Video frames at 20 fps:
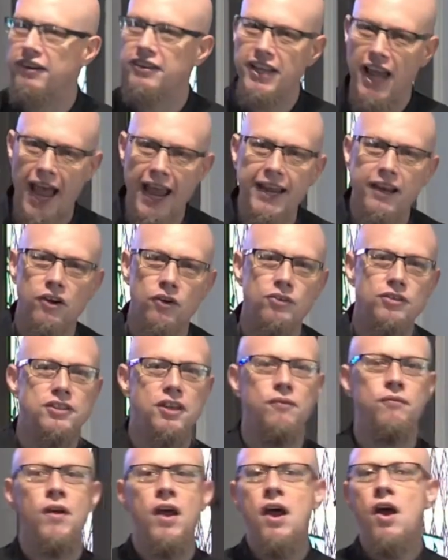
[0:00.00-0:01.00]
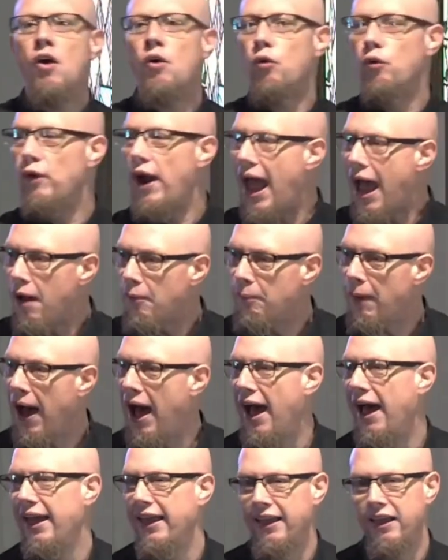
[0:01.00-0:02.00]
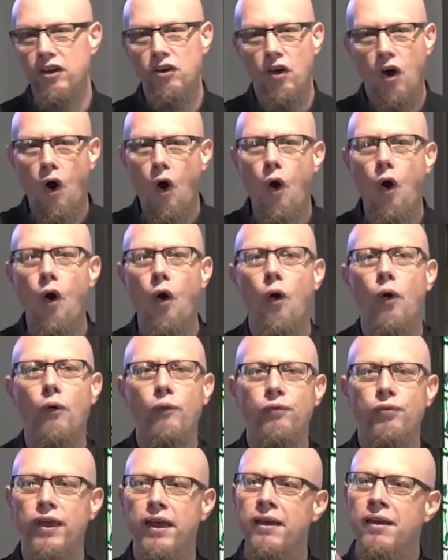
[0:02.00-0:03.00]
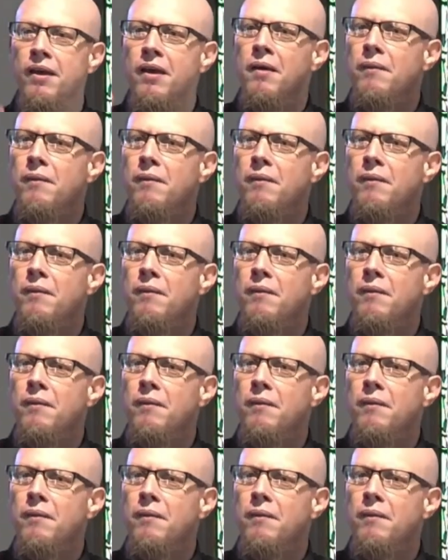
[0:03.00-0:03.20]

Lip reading: titles of rabbi and all of the